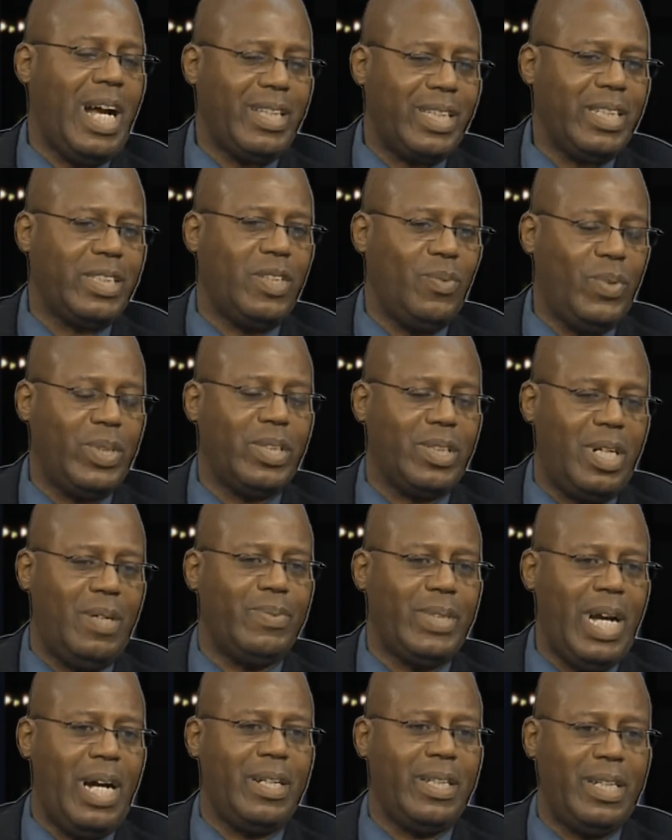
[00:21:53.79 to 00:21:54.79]
I think you want to
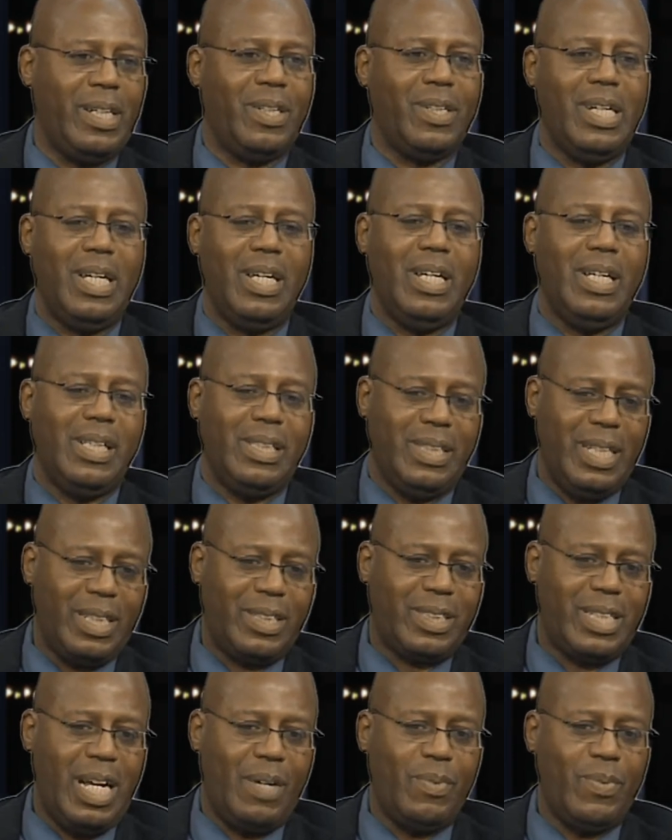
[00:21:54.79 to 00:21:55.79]
come down here
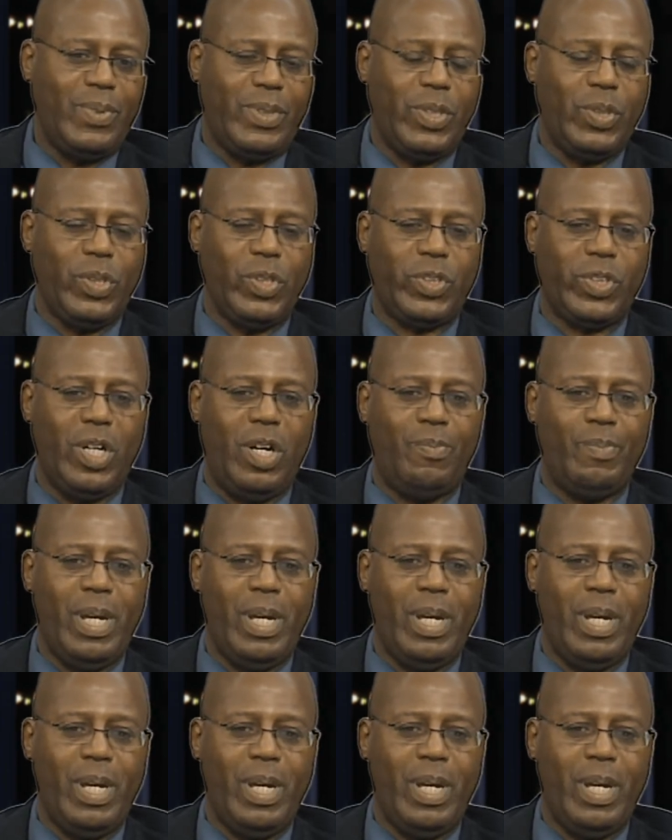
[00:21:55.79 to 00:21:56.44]
next time we do the show,